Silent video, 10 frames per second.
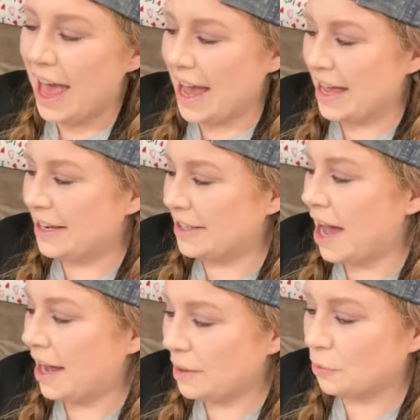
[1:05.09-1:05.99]
And
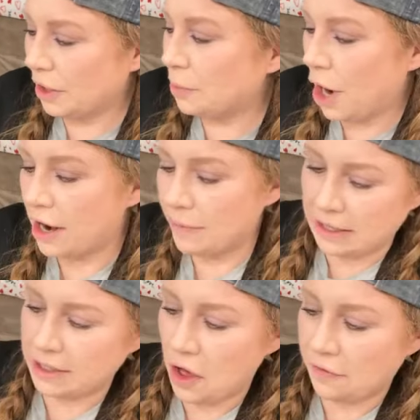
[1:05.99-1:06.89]
I am really proud of
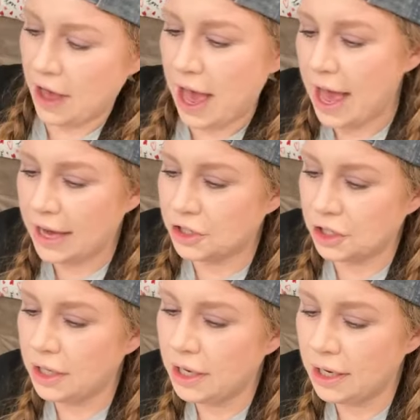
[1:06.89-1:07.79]
myself.
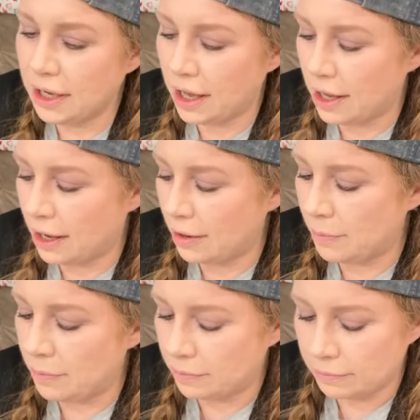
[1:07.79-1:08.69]

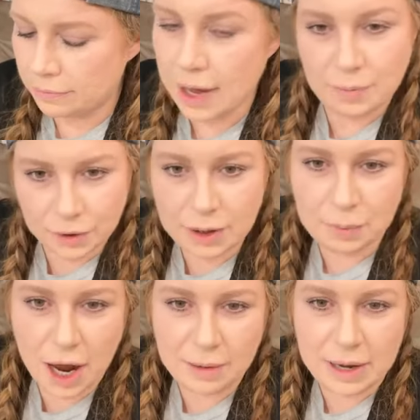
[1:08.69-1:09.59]
I'm really
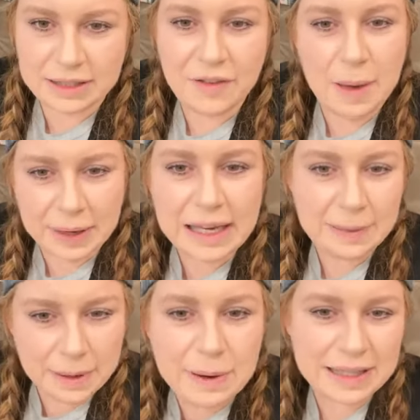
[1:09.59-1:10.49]
proud of myself. I've been
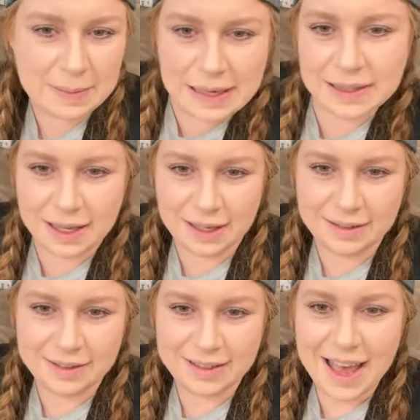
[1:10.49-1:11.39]
keeping my space
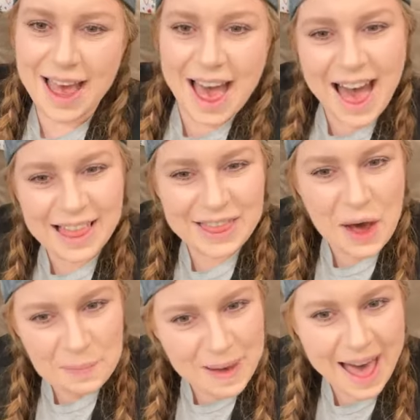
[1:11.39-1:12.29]
clean. Hello,
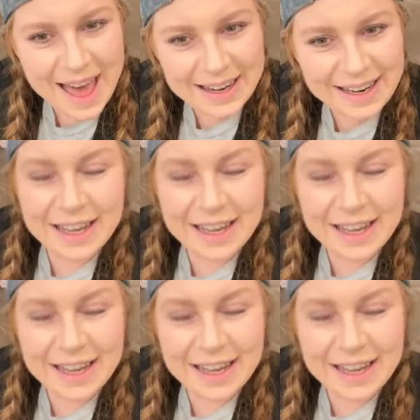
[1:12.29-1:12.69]
Patty.